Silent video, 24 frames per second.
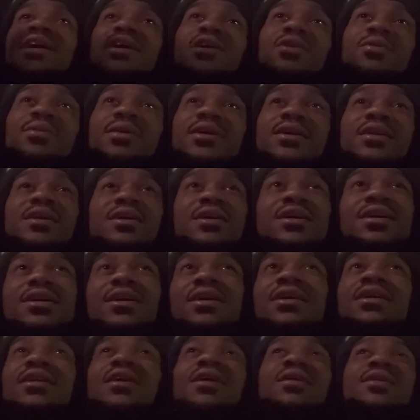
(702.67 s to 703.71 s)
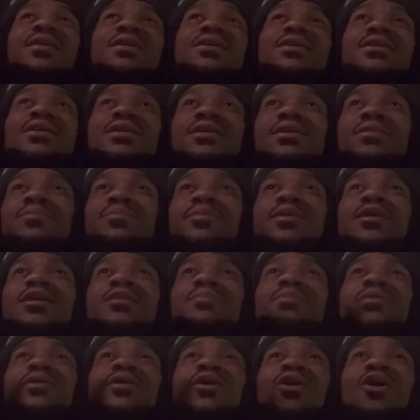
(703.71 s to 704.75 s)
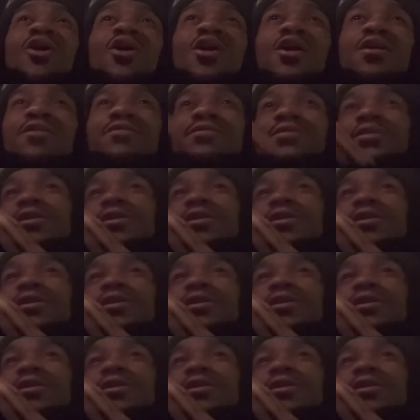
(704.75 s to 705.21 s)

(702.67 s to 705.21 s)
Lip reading: go get a gun all the time, but it be hard for